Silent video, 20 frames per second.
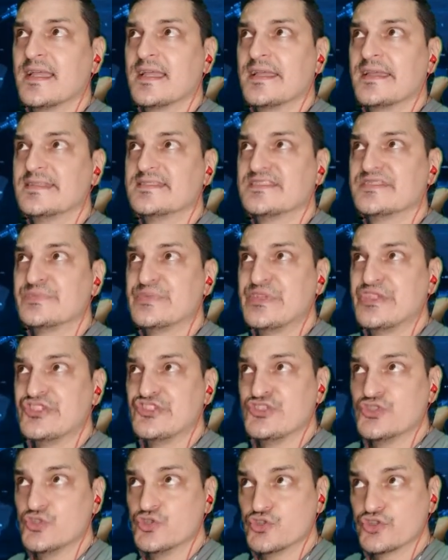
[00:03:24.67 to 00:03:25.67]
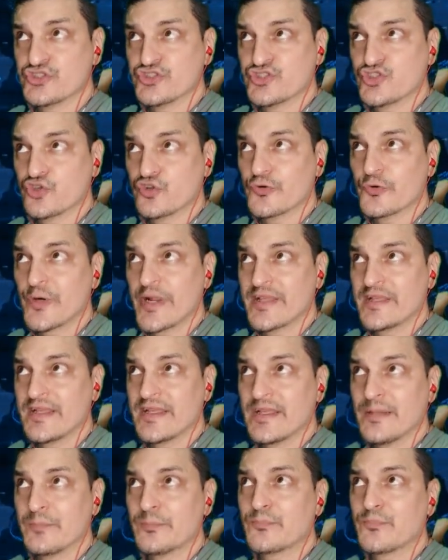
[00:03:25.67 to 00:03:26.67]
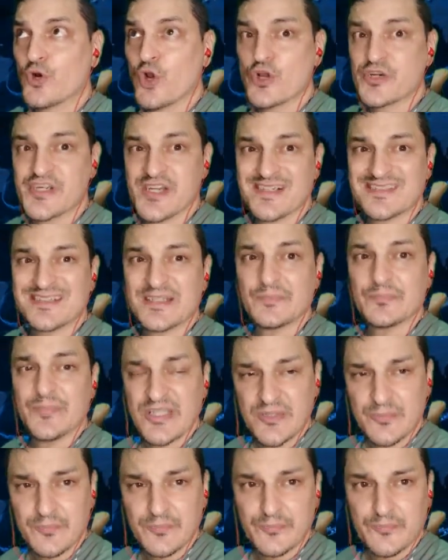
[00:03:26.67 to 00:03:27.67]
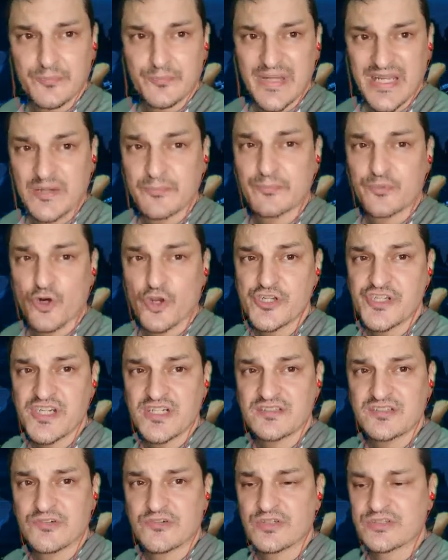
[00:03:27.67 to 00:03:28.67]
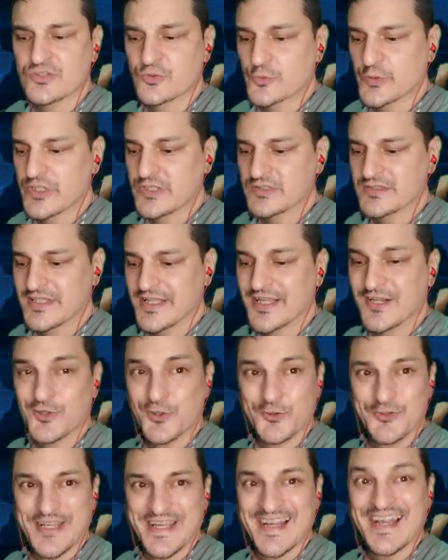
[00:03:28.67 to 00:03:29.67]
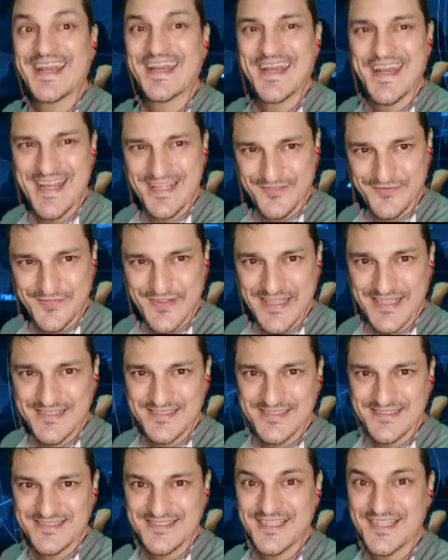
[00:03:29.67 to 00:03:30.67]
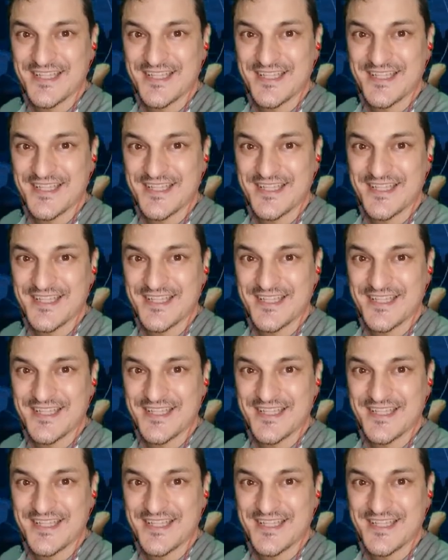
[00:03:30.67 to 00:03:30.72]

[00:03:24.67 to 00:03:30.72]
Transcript: It's been used already in projects and big projects around the world, including Netflix.